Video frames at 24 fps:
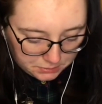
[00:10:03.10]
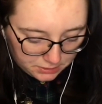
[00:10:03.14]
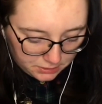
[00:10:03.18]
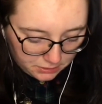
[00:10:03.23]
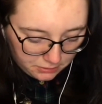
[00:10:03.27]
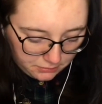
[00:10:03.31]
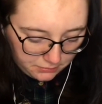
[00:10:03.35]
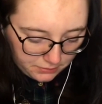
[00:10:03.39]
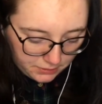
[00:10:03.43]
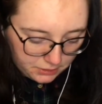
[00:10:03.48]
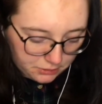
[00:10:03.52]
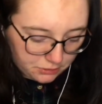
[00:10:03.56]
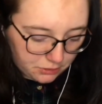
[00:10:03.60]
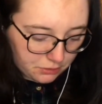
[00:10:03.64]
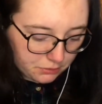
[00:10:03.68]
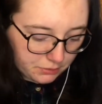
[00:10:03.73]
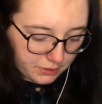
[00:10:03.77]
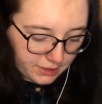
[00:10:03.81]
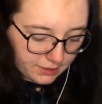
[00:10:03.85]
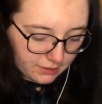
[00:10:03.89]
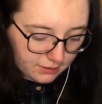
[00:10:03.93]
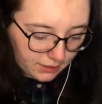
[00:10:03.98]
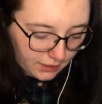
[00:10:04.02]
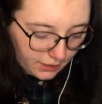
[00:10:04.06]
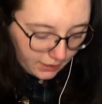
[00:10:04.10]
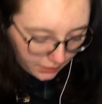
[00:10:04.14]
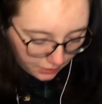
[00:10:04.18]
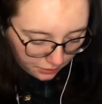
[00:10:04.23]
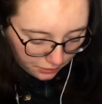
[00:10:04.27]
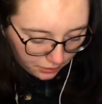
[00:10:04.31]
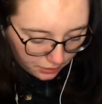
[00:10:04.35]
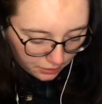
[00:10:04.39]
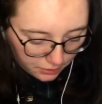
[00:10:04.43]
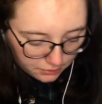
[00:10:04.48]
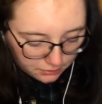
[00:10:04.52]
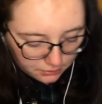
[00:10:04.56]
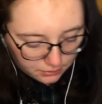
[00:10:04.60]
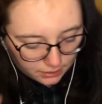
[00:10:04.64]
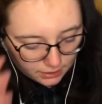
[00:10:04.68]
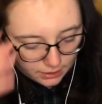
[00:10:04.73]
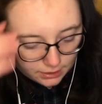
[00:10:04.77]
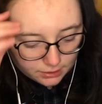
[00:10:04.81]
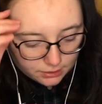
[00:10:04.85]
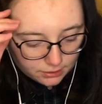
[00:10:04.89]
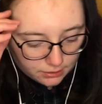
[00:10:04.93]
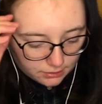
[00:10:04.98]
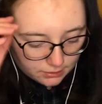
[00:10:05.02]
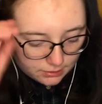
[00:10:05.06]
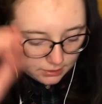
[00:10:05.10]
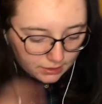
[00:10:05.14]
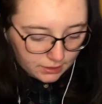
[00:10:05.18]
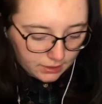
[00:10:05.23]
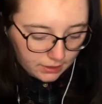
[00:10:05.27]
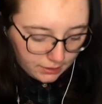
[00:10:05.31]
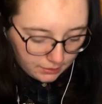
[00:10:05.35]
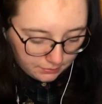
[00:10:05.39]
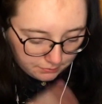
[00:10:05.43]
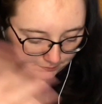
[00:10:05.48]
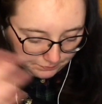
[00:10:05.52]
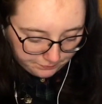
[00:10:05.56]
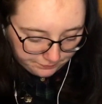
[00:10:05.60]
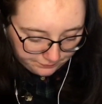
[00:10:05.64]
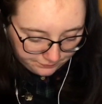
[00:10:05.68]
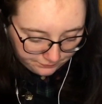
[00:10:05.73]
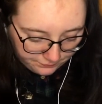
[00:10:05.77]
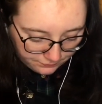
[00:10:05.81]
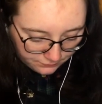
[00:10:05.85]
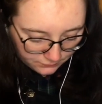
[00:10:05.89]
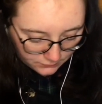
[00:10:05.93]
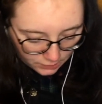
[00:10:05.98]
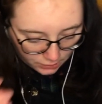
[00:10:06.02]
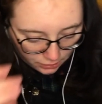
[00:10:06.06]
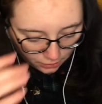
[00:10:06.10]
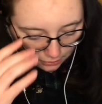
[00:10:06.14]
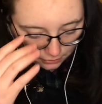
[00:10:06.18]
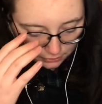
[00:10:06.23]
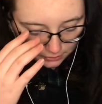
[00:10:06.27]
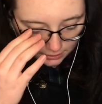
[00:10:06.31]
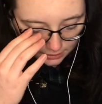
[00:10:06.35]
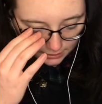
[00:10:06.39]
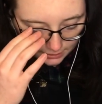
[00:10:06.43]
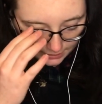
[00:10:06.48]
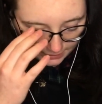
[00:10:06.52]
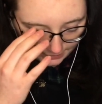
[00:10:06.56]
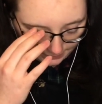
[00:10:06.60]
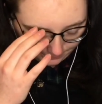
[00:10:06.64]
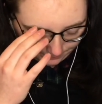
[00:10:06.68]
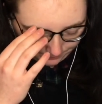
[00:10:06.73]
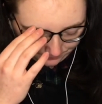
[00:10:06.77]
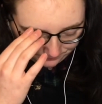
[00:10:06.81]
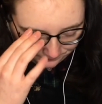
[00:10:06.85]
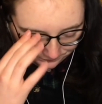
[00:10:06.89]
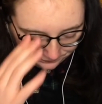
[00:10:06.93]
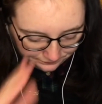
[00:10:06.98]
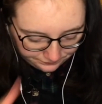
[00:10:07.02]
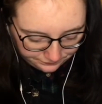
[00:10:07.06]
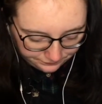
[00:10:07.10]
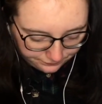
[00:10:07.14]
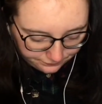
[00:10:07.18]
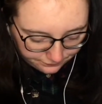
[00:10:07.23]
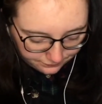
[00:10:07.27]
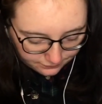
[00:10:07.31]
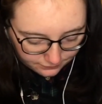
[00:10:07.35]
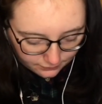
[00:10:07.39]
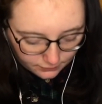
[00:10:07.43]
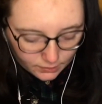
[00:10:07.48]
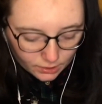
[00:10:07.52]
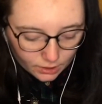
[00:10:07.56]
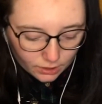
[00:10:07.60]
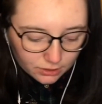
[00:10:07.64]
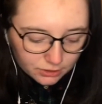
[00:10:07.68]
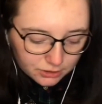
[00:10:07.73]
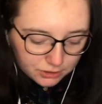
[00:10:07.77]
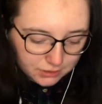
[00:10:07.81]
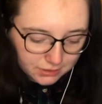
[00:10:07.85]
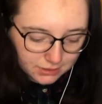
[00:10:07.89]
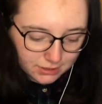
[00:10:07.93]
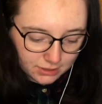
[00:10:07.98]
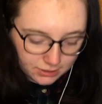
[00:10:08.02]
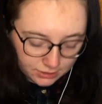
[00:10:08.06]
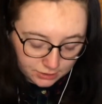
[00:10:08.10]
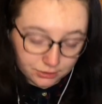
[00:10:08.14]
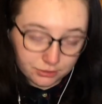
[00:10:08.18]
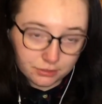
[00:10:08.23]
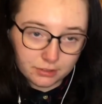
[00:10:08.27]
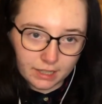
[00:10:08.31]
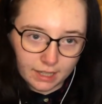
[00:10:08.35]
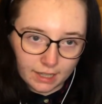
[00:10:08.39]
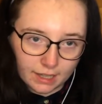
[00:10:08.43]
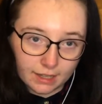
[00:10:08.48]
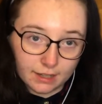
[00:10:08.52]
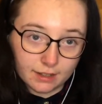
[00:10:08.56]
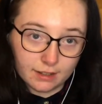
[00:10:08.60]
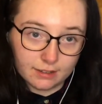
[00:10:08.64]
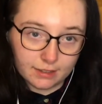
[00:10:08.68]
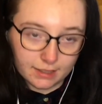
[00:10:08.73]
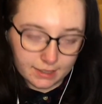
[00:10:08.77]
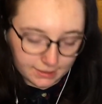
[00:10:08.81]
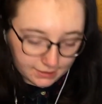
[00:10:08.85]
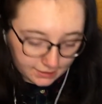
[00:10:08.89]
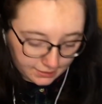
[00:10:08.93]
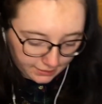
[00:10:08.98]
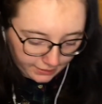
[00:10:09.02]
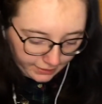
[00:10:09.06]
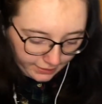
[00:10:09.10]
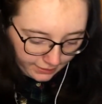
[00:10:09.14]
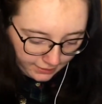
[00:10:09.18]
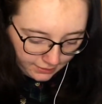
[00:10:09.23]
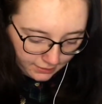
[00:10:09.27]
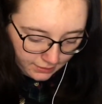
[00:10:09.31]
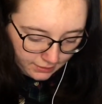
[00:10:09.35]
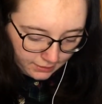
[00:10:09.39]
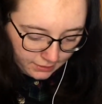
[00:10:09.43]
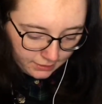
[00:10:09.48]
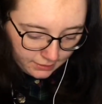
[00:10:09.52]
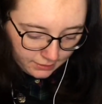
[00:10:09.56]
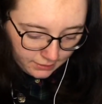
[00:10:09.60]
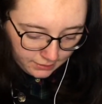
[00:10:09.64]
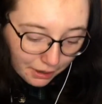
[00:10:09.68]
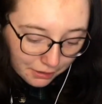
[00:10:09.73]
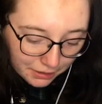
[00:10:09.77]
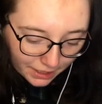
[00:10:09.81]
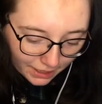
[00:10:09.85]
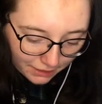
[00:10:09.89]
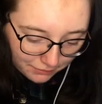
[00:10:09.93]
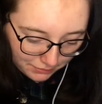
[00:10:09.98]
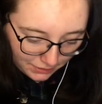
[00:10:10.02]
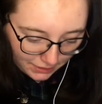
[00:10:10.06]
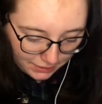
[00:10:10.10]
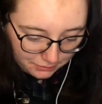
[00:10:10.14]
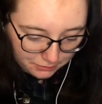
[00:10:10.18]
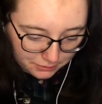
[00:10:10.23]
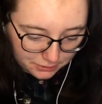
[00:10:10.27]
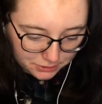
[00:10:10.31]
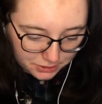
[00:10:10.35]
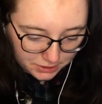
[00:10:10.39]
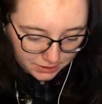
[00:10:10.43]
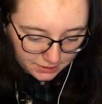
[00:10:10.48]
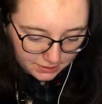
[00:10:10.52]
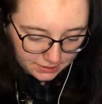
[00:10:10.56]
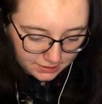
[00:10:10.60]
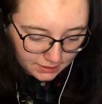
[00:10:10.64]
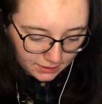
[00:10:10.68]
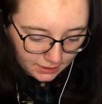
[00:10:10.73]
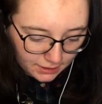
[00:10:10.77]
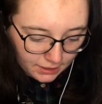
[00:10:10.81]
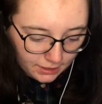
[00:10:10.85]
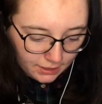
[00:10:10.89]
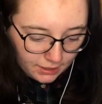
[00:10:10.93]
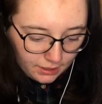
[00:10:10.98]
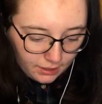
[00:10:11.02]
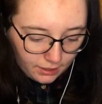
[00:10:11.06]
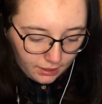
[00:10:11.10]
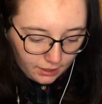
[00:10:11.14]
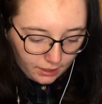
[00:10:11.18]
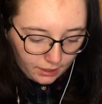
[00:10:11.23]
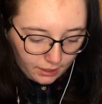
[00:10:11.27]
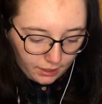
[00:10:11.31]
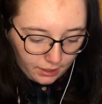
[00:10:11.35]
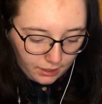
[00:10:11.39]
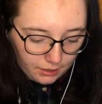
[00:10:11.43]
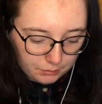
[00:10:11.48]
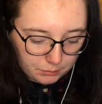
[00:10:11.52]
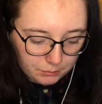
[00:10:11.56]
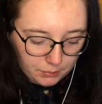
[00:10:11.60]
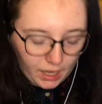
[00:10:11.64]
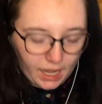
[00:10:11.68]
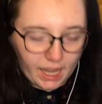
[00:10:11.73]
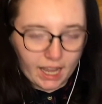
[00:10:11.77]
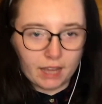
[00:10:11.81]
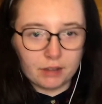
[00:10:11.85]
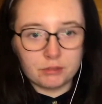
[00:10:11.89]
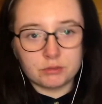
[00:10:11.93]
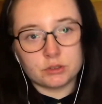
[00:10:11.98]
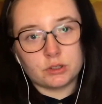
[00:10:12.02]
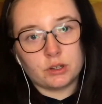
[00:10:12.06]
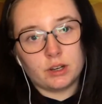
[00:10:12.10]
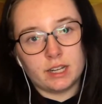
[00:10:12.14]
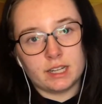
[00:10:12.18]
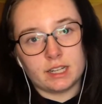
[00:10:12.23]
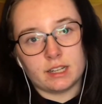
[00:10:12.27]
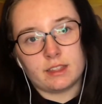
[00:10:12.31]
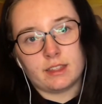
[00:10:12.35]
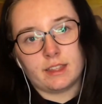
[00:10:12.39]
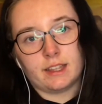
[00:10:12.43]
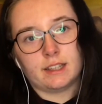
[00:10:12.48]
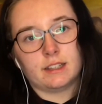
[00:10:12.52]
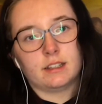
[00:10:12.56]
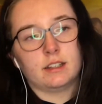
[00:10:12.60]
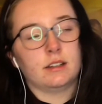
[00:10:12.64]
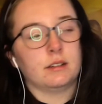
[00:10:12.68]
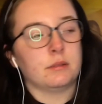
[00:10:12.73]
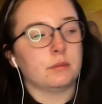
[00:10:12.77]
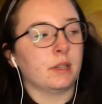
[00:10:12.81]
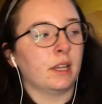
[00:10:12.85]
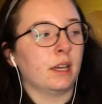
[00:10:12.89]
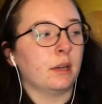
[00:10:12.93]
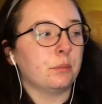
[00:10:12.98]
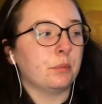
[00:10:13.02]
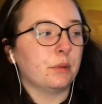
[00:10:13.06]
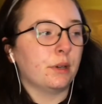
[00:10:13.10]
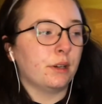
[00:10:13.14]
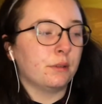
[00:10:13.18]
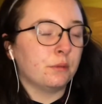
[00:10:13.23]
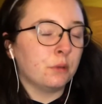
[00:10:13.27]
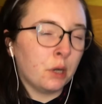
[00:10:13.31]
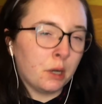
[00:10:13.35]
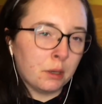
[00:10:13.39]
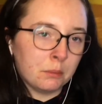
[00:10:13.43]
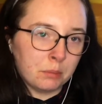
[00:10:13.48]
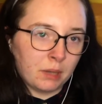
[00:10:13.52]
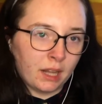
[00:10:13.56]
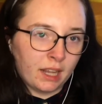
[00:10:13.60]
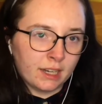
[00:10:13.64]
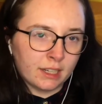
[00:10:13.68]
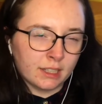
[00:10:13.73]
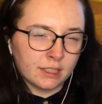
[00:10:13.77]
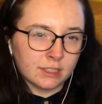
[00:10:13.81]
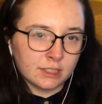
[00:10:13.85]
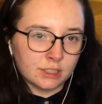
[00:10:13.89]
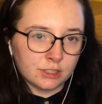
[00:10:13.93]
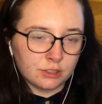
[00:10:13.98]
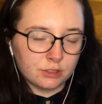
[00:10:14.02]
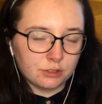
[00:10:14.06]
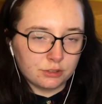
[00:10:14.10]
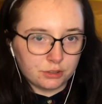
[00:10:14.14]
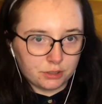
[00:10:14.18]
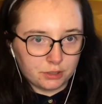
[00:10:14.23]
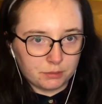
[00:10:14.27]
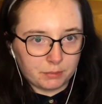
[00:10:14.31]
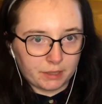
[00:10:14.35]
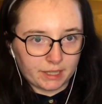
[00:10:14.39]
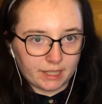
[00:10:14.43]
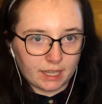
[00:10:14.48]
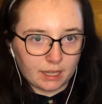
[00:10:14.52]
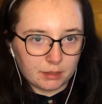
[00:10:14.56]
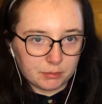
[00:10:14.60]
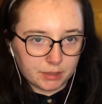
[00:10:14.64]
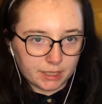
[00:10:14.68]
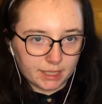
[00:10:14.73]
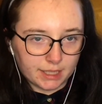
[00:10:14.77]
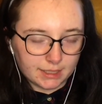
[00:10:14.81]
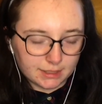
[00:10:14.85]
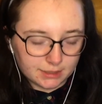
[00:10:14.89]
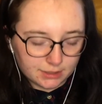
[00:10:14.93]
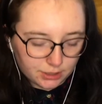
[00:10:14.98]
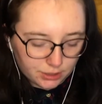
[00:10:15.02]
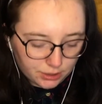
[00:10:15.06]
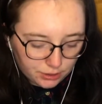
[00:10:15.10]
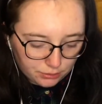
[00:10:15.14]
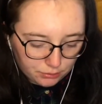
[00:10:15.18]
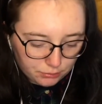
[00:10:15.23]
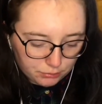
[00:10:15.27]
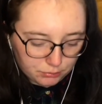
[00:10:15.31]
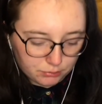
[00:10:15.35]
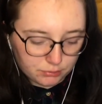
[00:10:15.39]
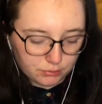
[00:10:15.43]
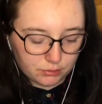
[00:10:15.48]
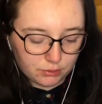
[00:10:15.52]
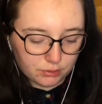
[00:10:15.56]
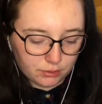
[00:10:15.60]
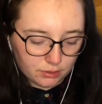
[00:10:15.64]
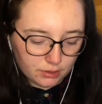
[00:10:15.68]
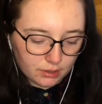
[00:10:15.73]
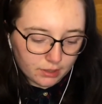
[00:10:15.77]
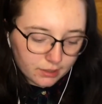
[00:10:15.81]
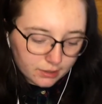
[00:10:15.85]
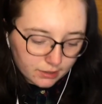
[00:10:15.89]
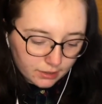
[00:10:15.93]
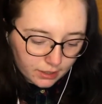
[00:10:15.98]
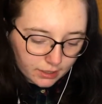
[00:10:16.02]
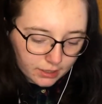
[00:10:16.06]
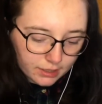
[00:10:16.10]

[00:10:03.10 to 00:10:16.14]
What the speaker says: of Auschwitz, and Coraline. I'm going to do that at a later date. I have languages. I haven't got anything up there, but what I'm planning to do during my gap year is to learn